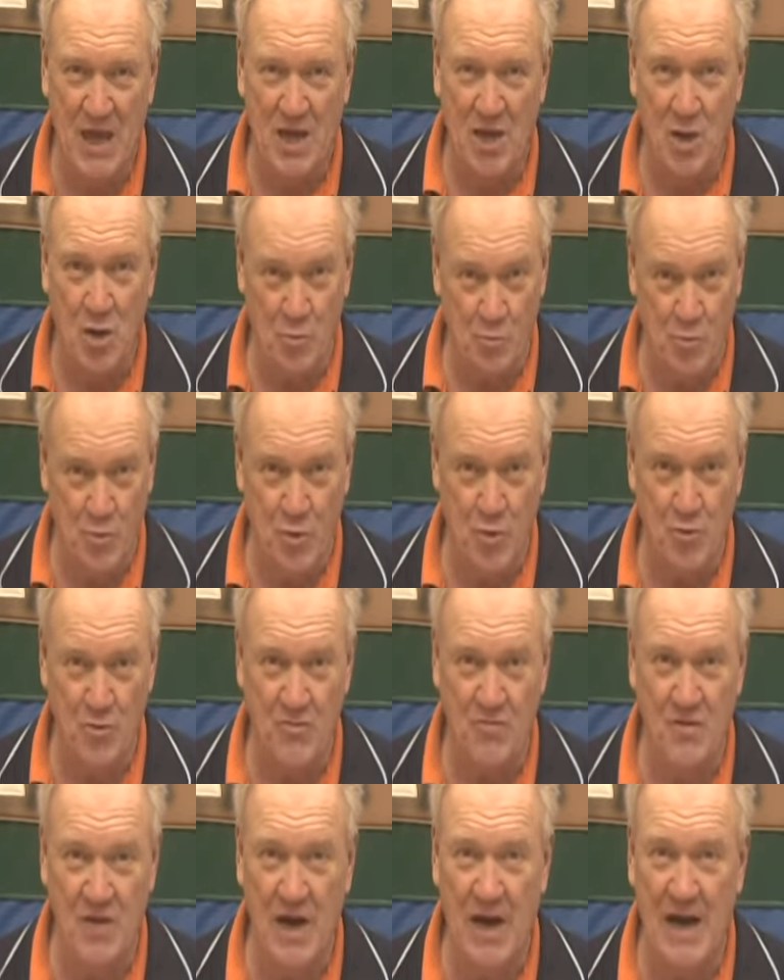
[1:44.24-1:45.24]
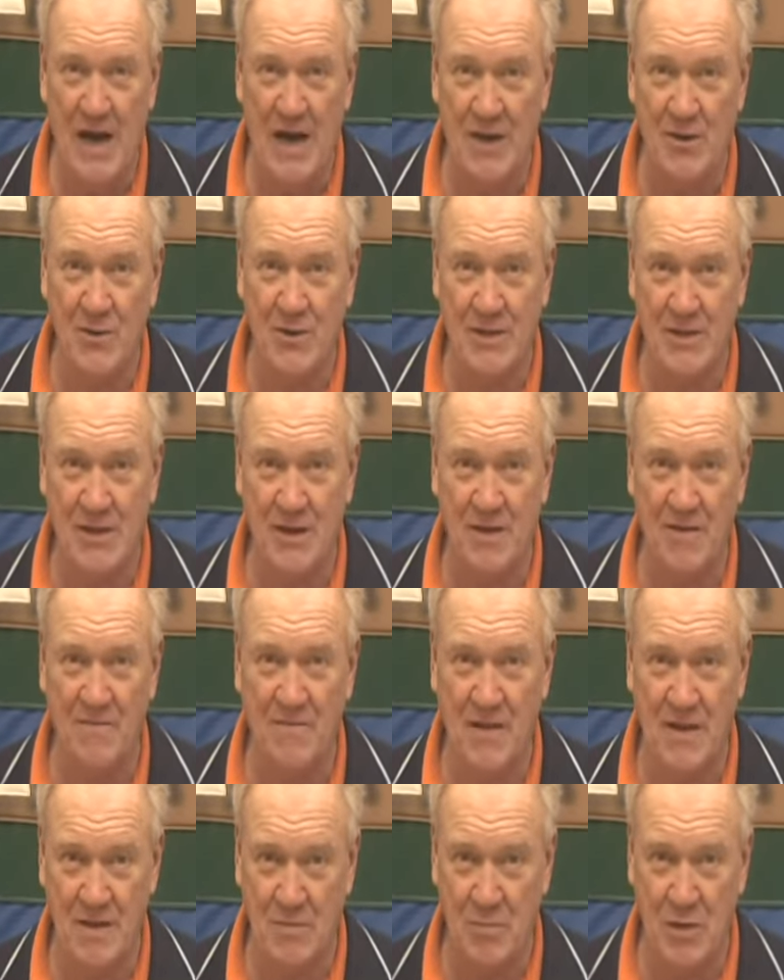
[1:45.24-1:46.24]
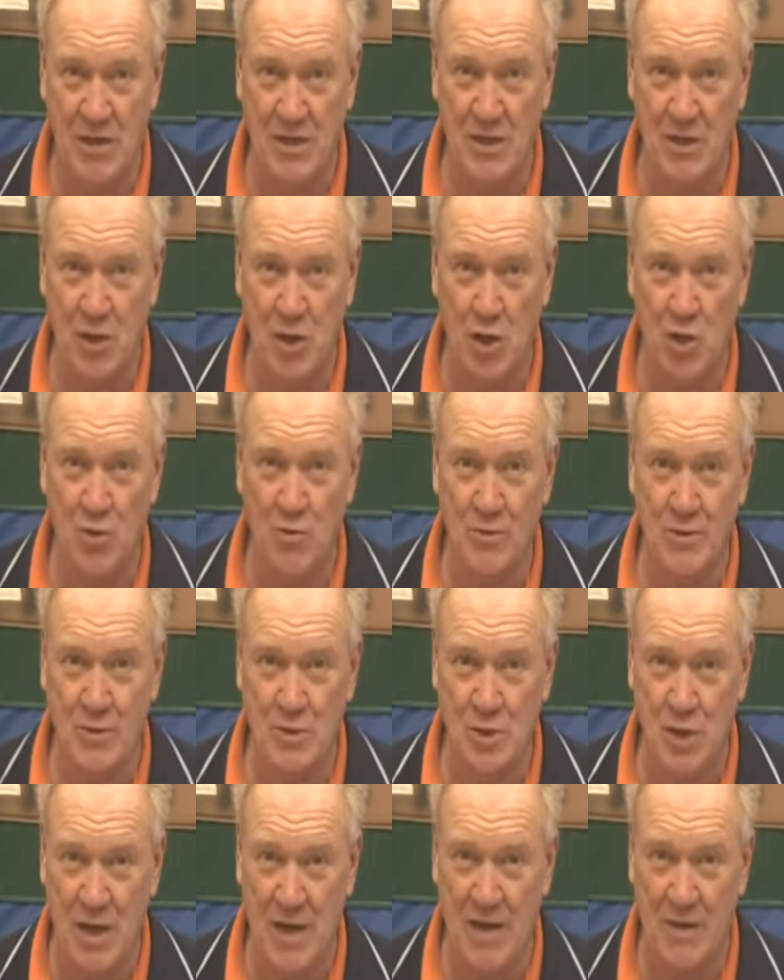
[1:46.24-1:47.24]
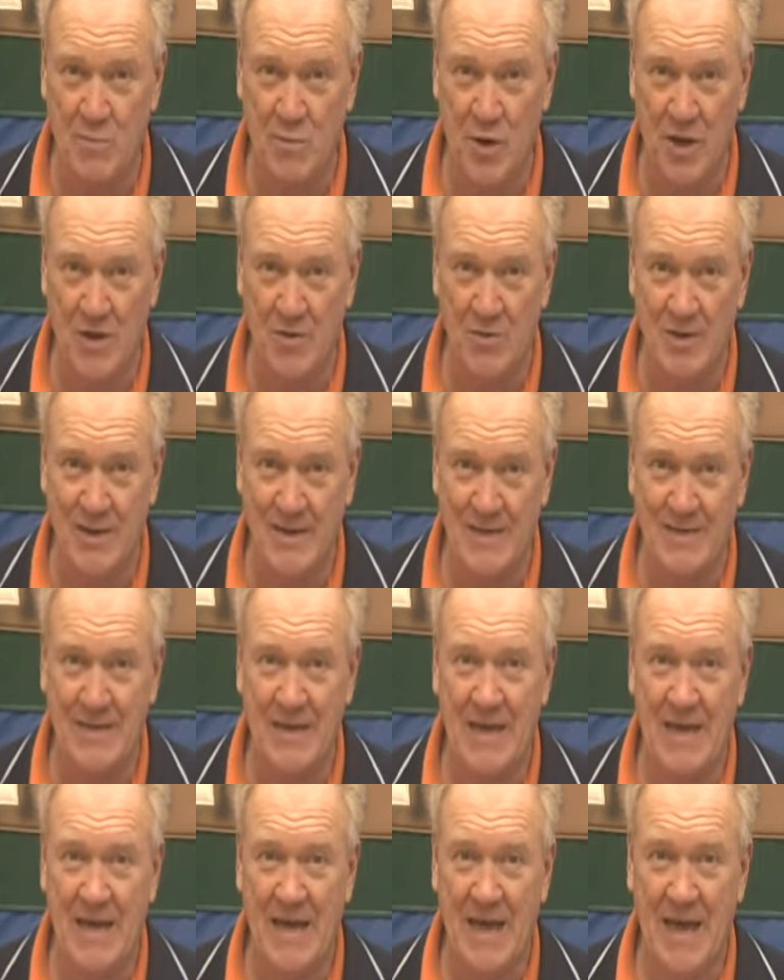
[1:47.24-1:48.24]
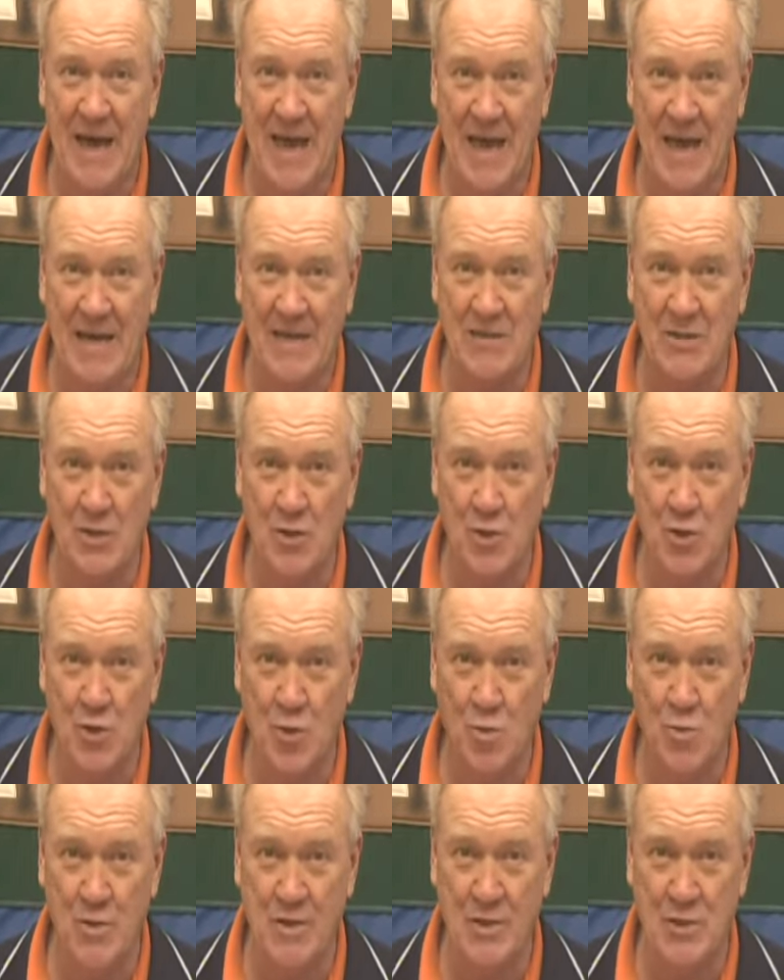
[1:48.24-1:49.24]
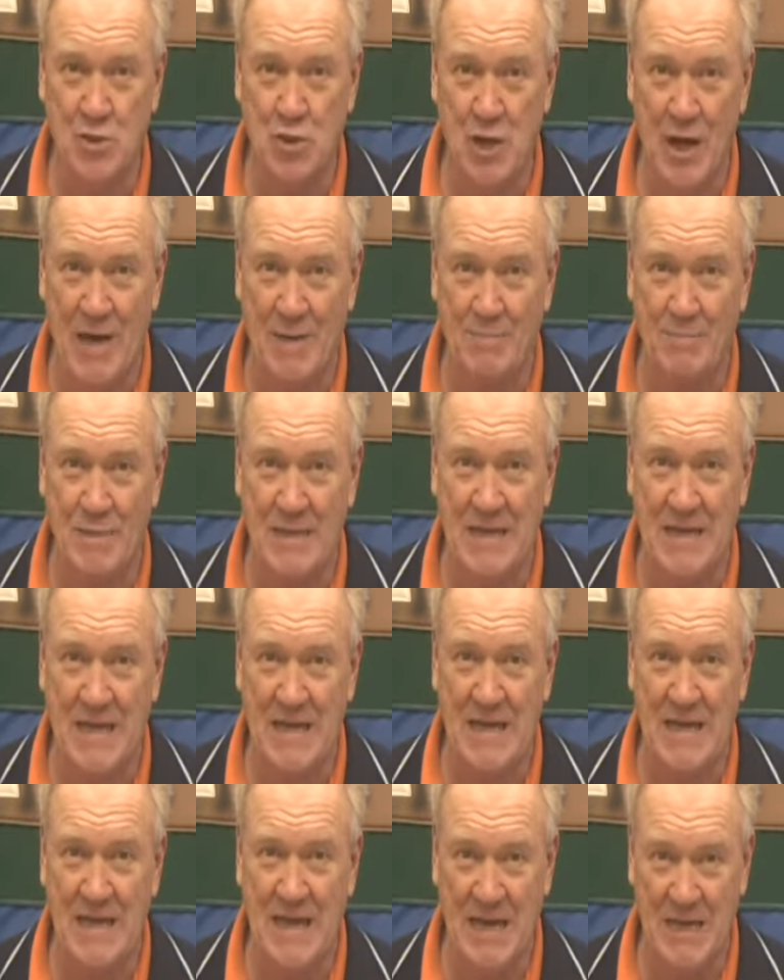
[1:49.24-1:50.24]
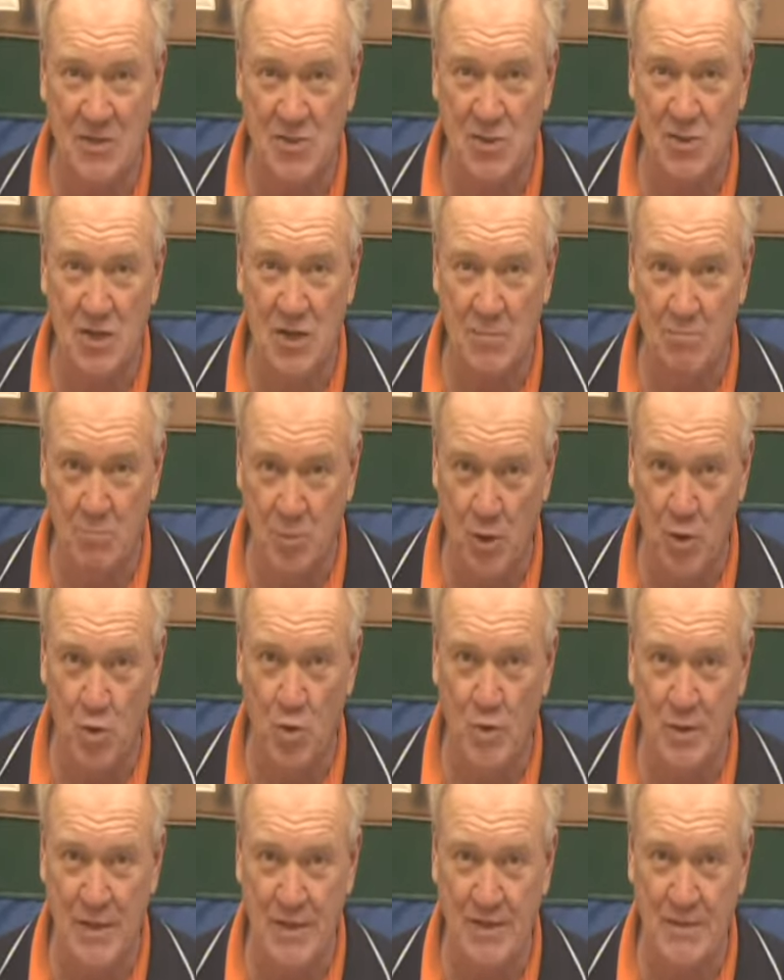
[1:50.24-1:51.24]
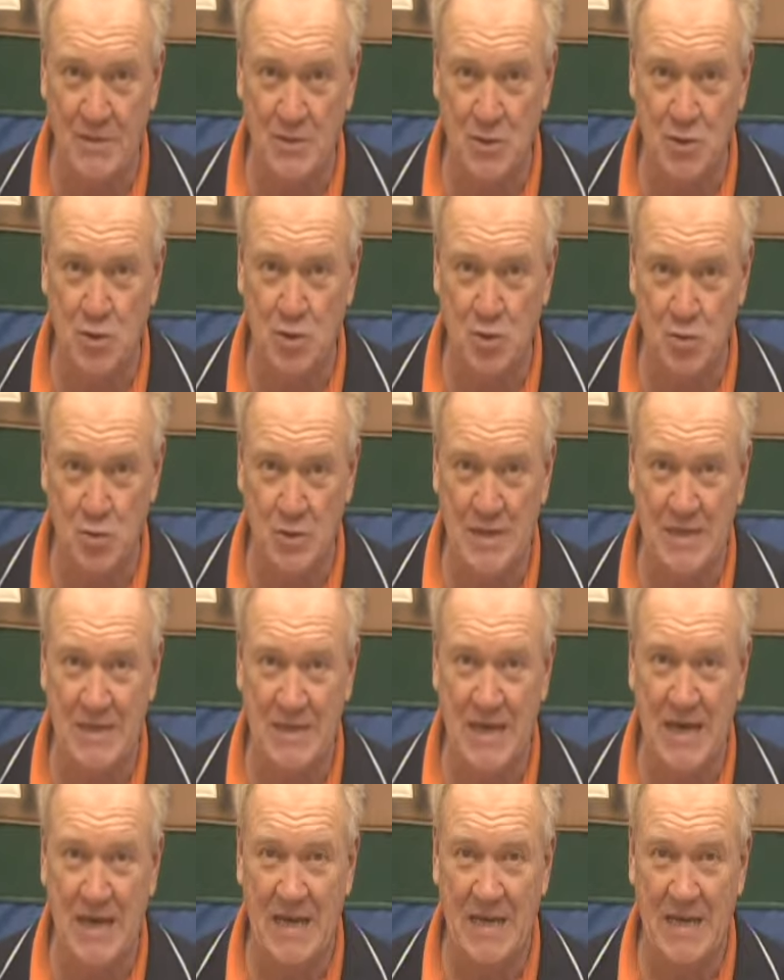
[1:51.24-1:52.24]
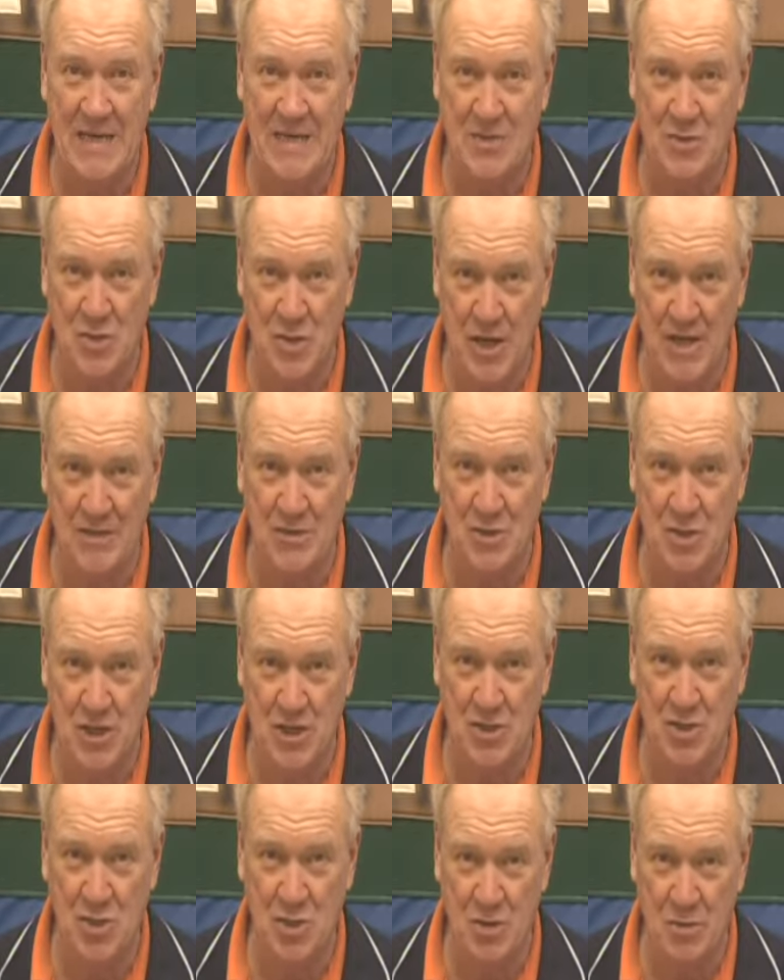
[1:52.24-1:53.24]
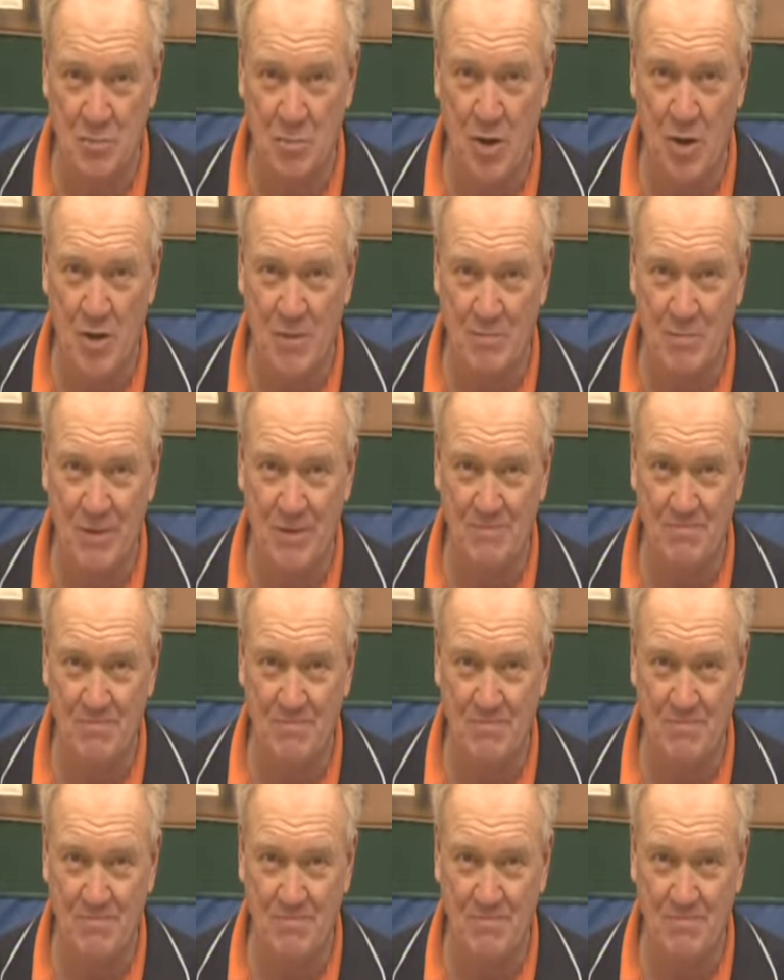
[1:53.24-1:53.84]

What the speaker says: approved the hiring of Emily Lowe as librarian and Corey Chapman as an employee in the street and sanitation department.